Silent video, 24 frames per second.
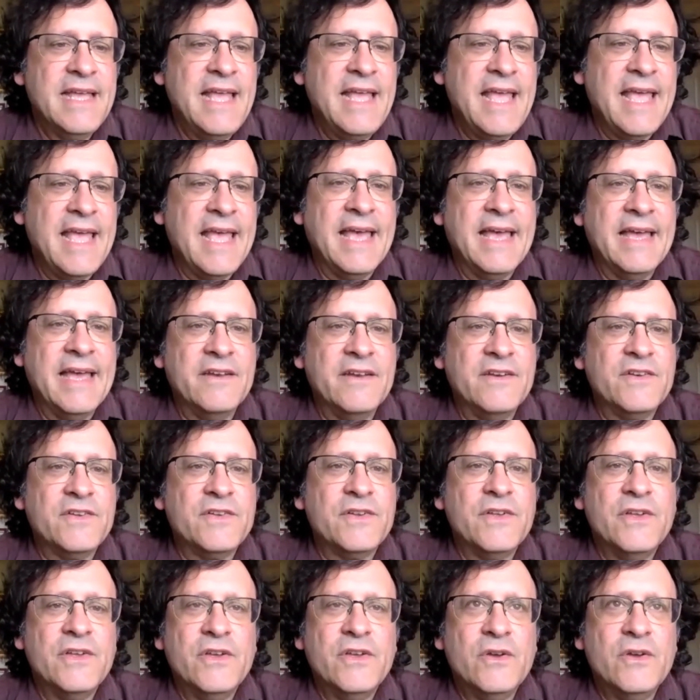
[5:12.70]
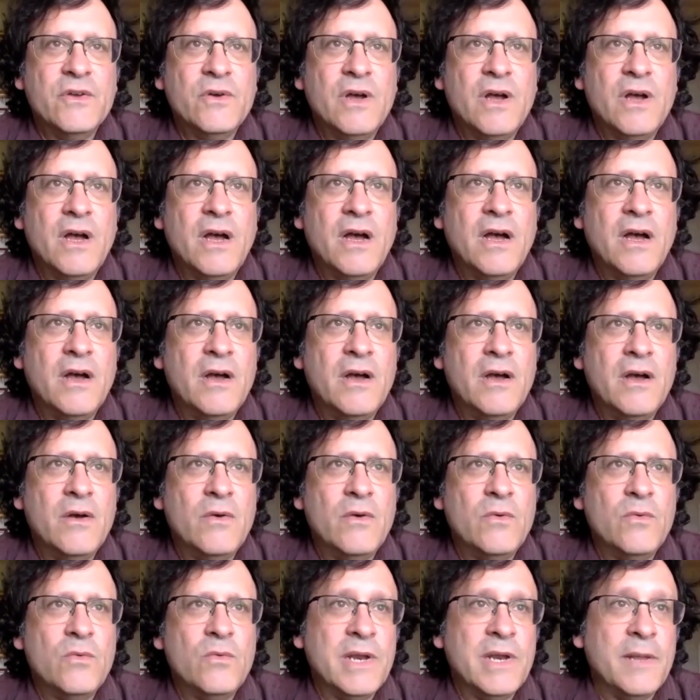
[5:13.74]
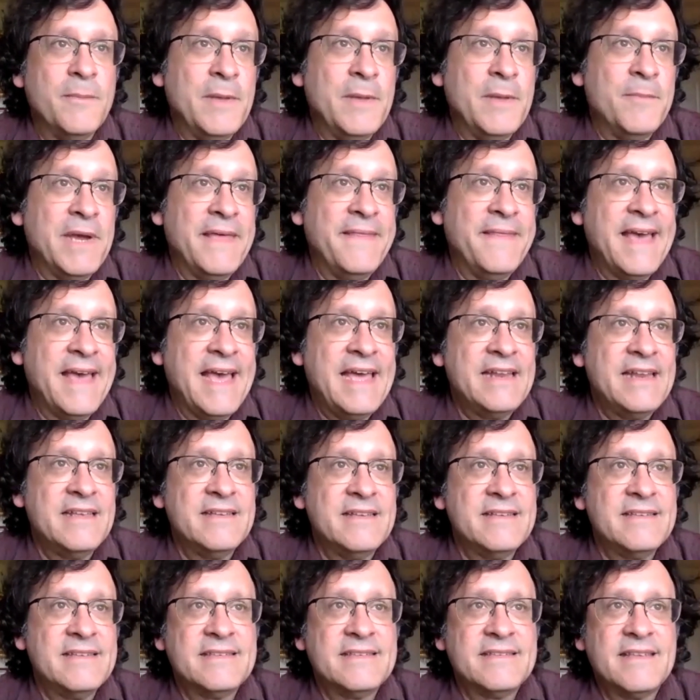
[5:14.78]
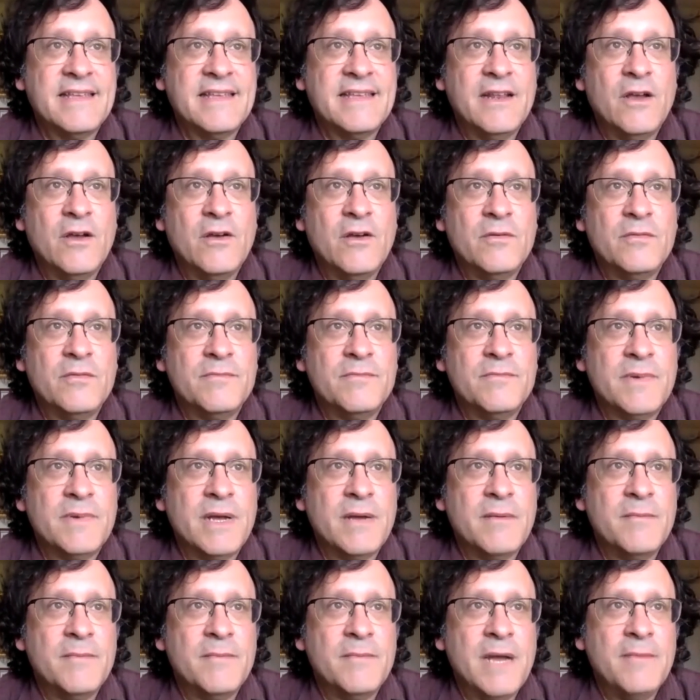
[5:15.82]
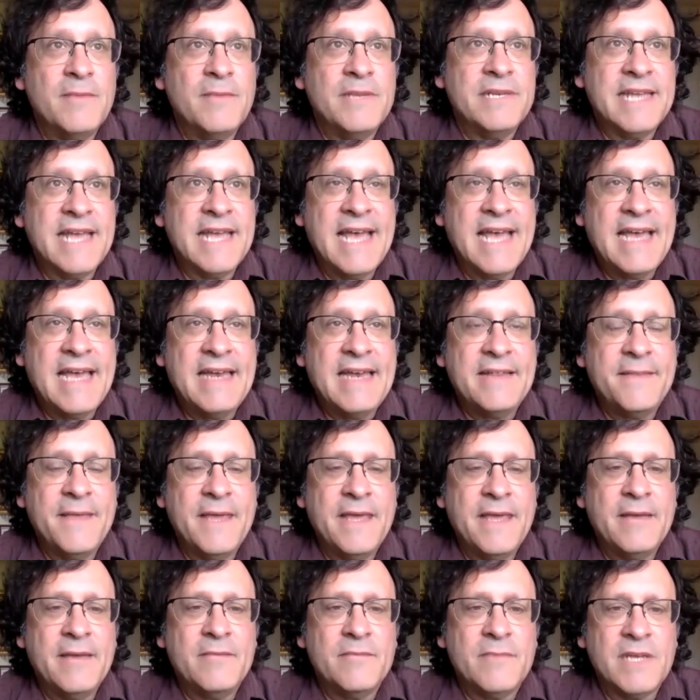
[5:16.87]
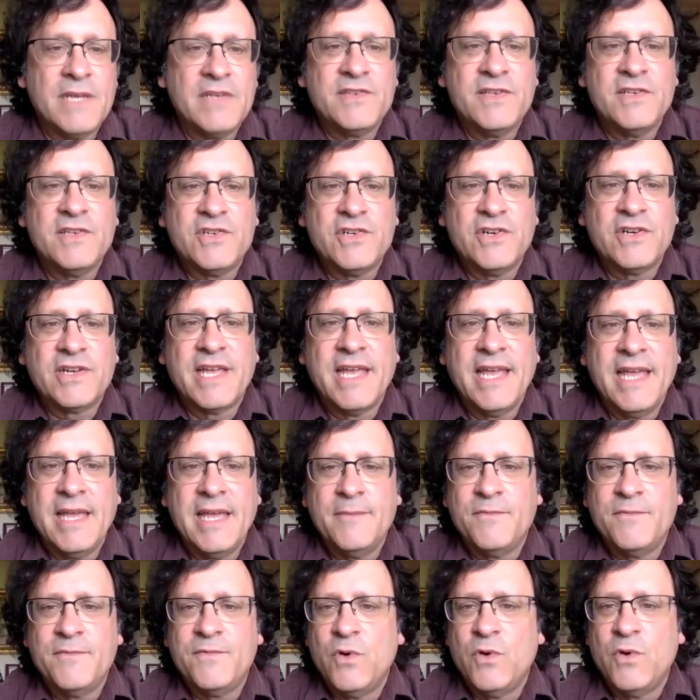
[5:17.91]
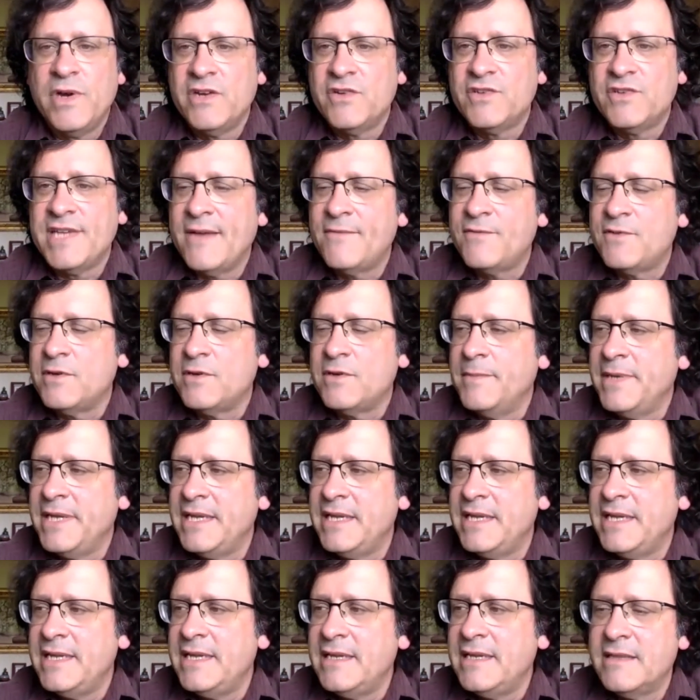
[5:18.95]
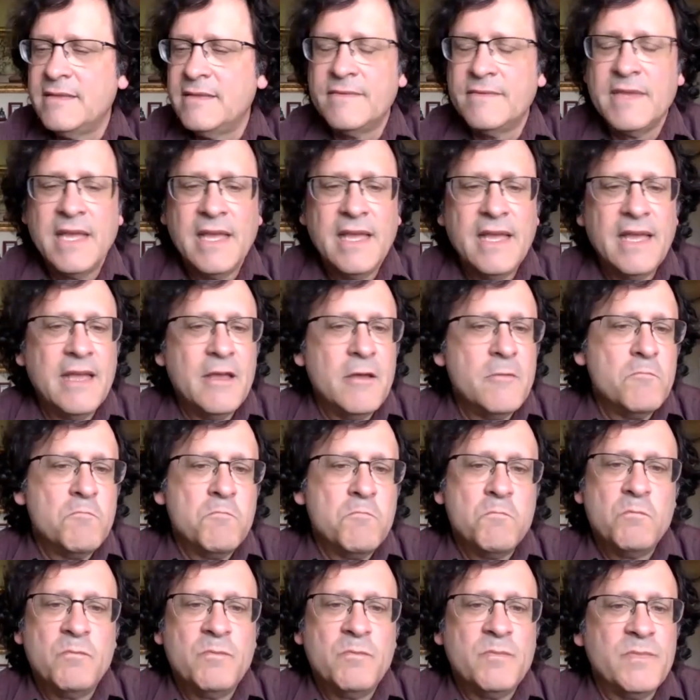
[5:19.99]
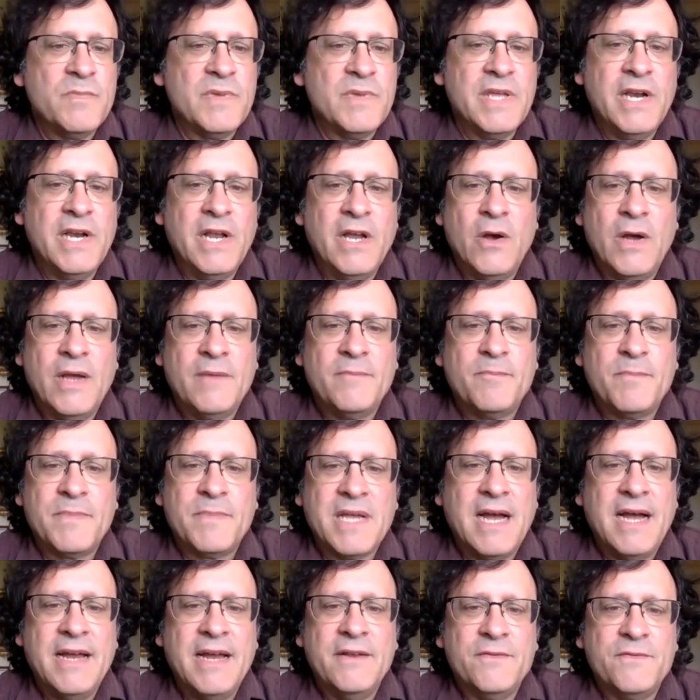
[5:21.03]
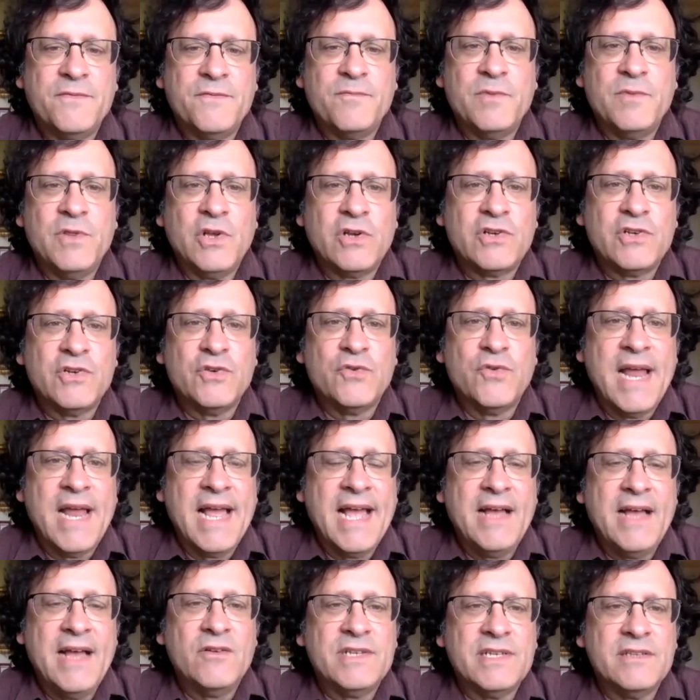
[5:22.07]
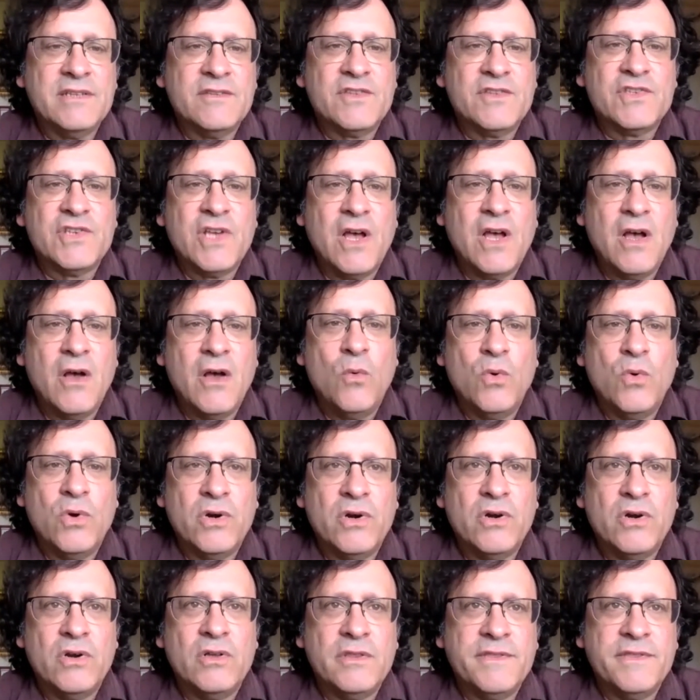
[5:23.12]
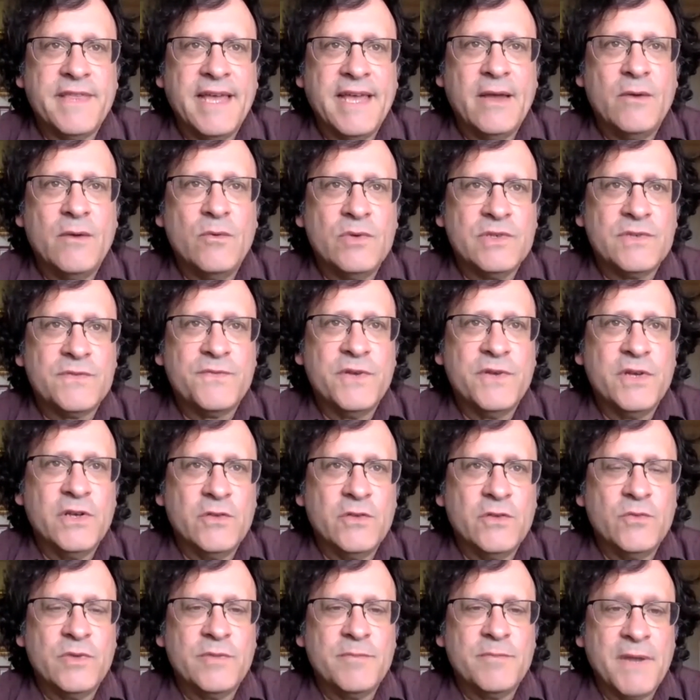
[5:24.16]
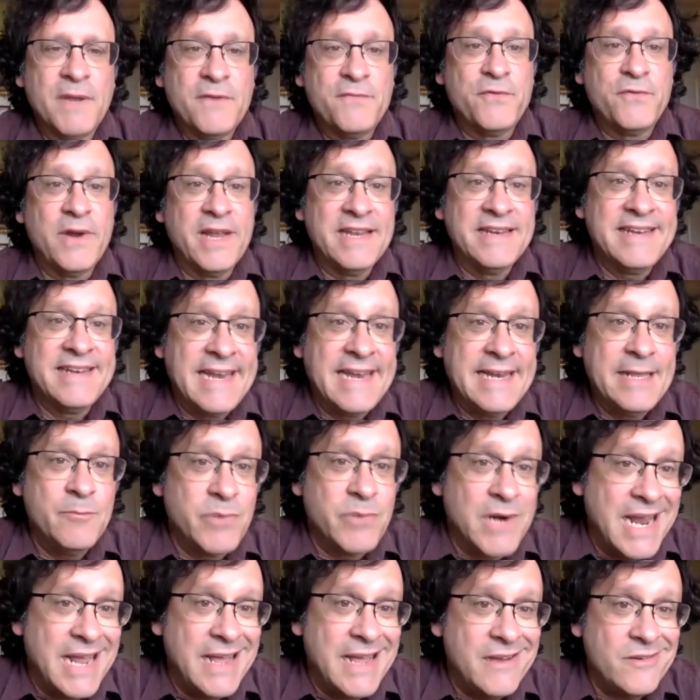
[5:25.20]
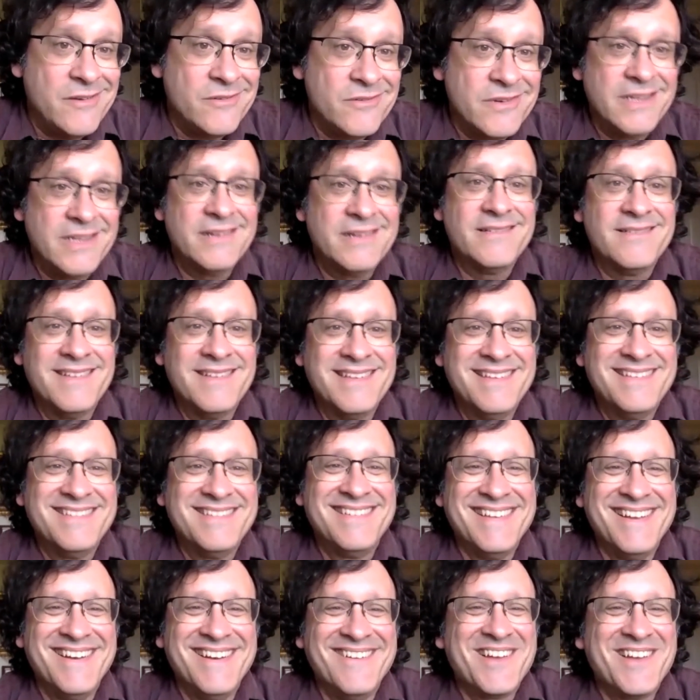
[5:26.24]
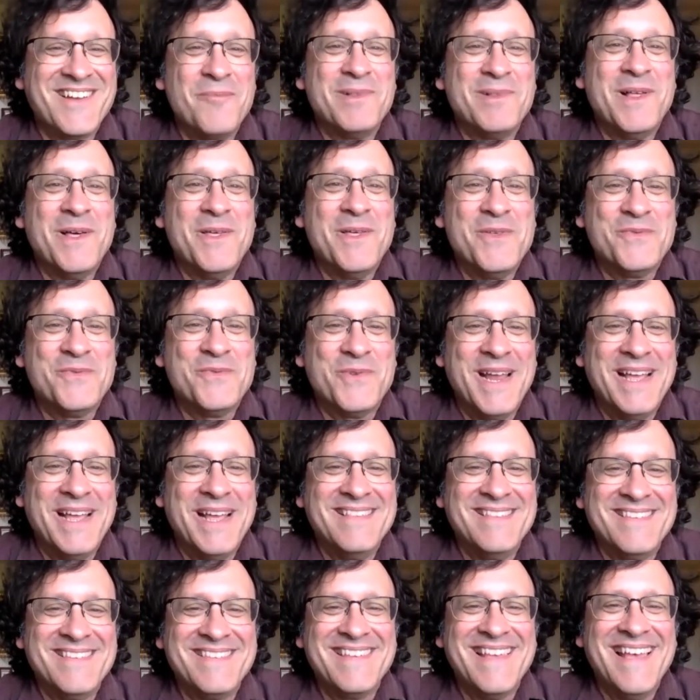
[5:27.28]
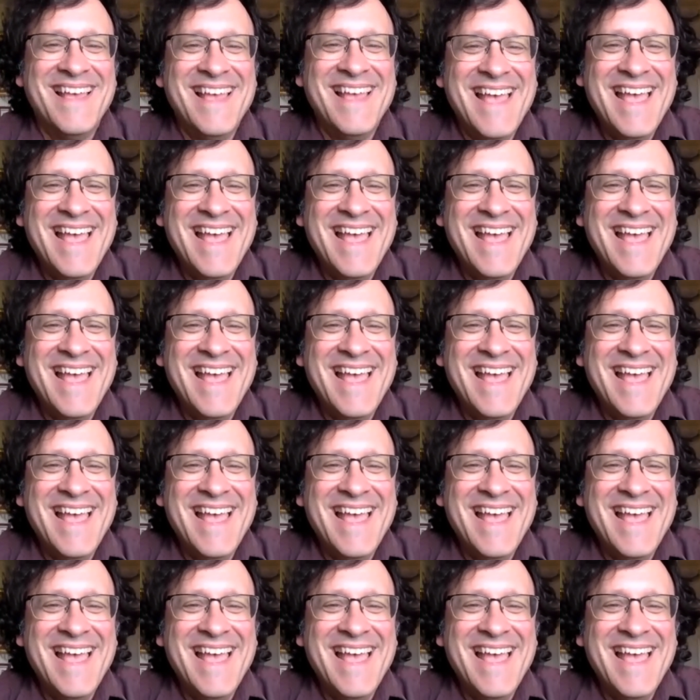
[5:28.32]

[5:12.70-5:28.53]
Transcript: And what I mean by that is, mom and dad, and then my sister came 4 years after me. And, I kind of looked around and saw a world that was filled with my friend Eddie Brown and, a couple other friends.